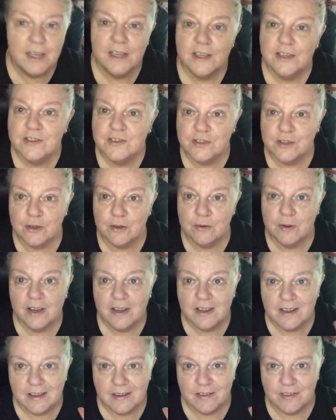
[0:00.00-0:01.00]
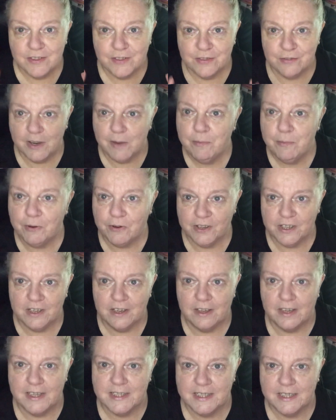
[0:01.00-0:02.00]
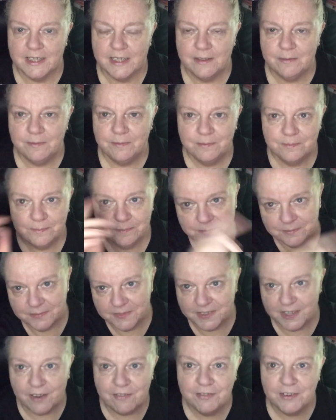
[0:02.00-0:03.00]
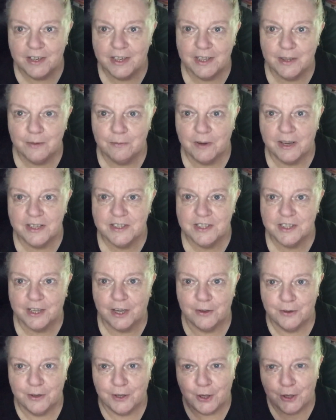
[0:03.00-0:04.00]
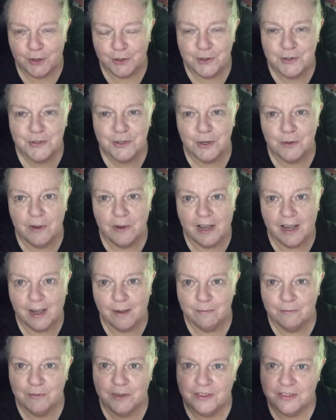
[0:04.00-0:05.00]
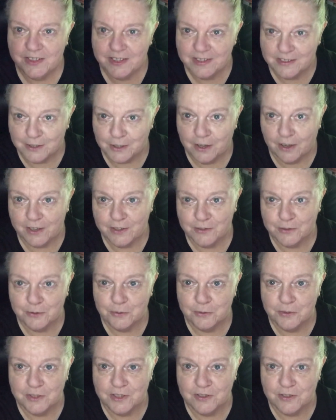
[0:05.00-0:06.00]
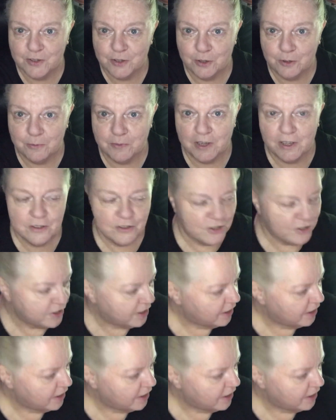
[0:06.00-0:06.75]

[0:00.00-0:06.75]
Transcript: So 3-point lighting, definitely the way to go. You saw what happened when this light source is too much.